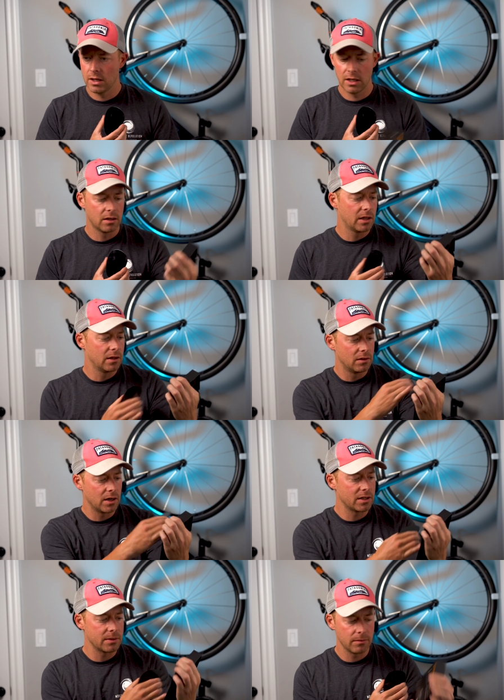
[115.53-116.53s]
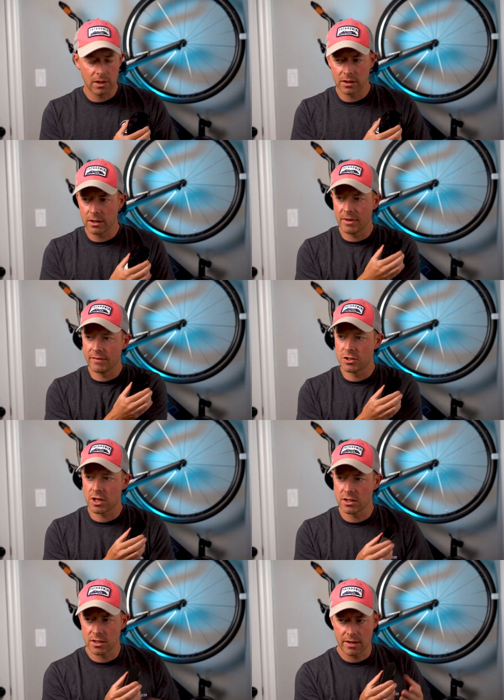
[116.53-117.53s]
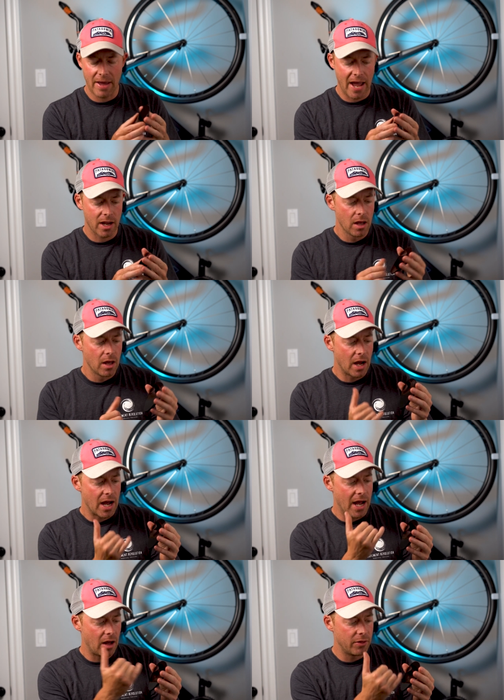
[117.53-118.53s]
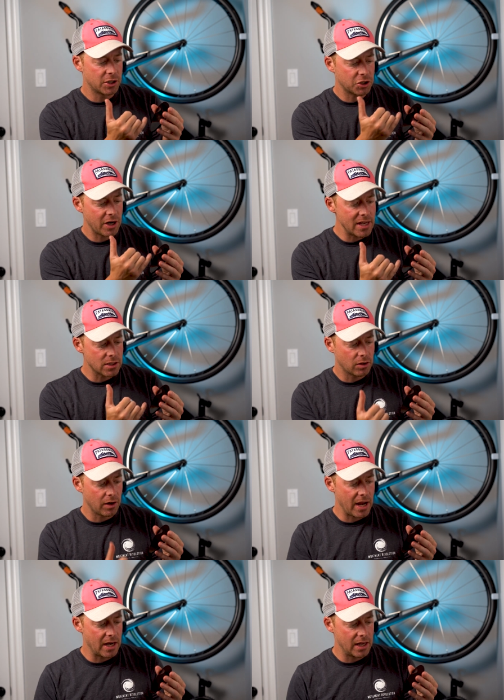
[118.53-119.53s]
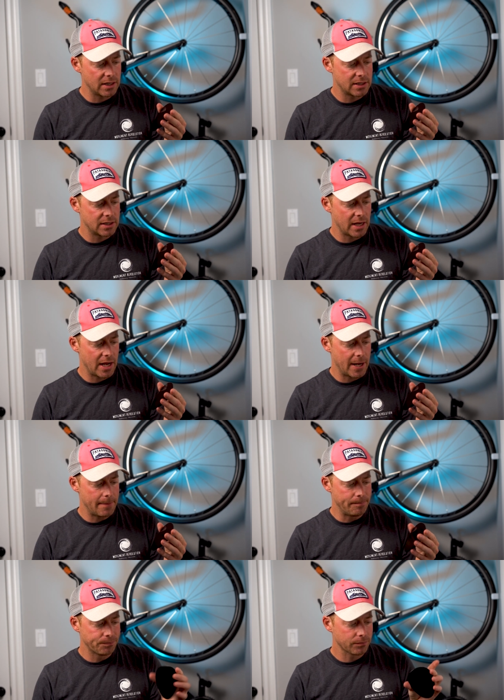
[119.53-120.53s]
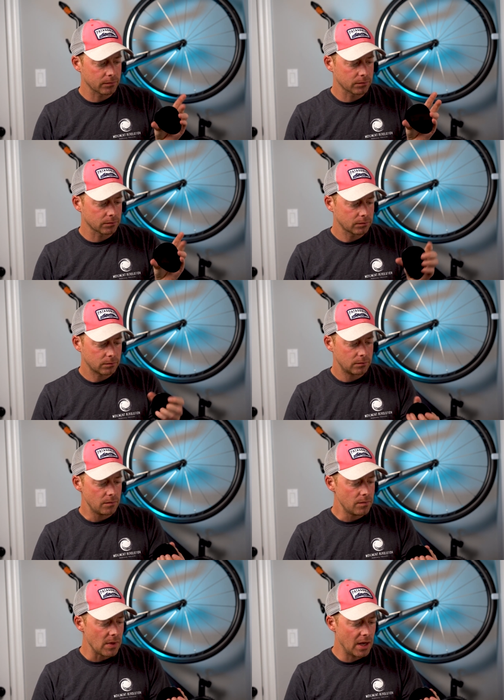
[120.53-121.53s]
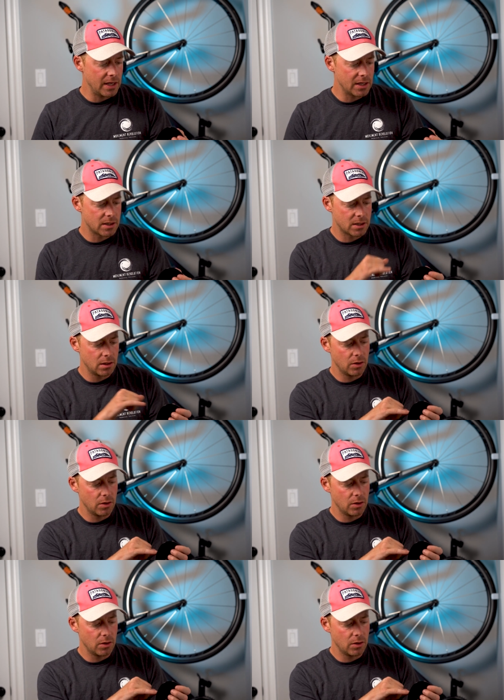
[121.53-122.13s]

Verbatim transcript: it, there's some a little bit of instructions on the back. Uh, the tray is great. It's um, it's